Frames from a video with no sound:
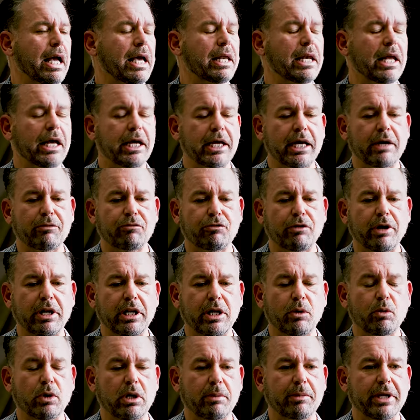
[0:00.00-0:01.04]
And I get
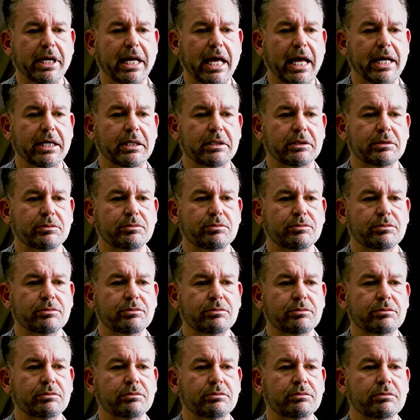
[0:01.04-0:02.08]
friendly with him again.
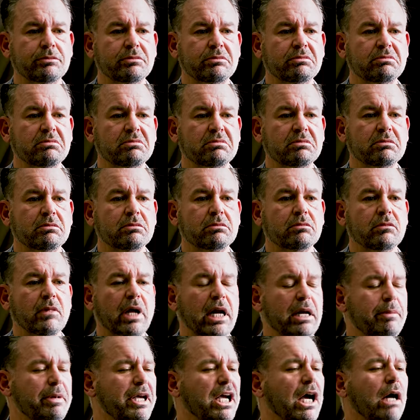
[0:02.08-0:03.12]

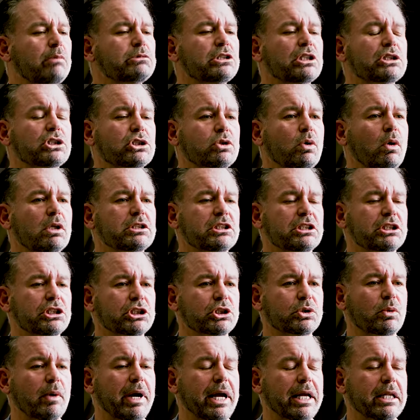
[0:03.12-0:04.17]
And he becomes a source of
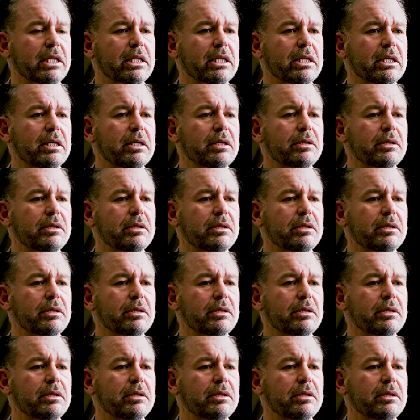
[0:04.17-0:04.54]
strength.